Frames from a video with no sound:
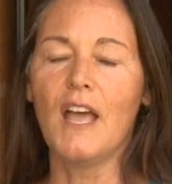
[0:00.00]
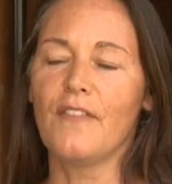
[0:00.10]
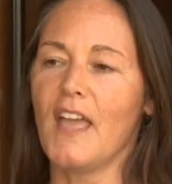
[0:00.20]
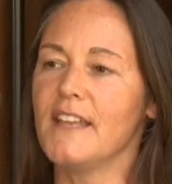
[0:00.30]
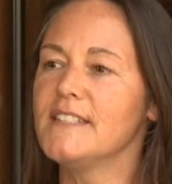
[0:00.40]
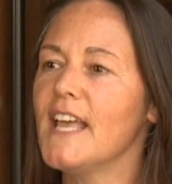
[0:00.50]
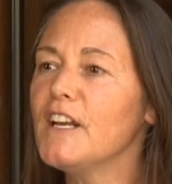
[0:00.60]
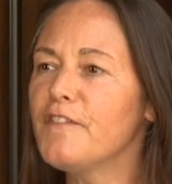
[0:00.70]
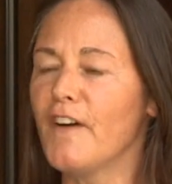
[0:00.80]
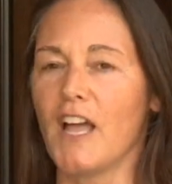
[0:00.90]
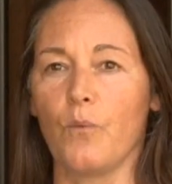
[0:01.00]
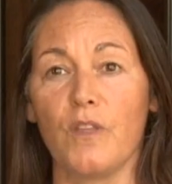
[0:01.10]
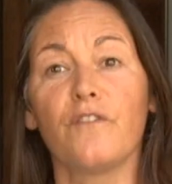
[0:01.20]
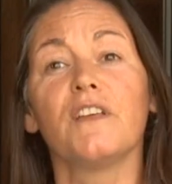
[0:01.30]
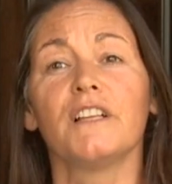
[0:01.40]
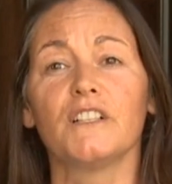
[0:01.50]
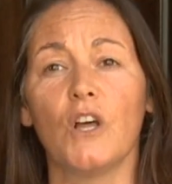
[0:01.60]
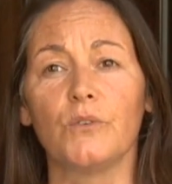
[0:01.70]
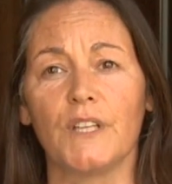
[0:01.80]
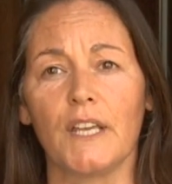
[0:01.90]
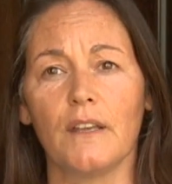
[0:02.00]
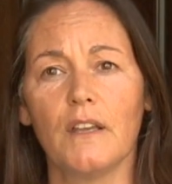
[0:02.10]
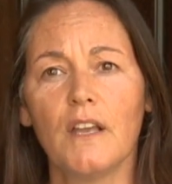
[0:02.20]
They identify with feeling lonely,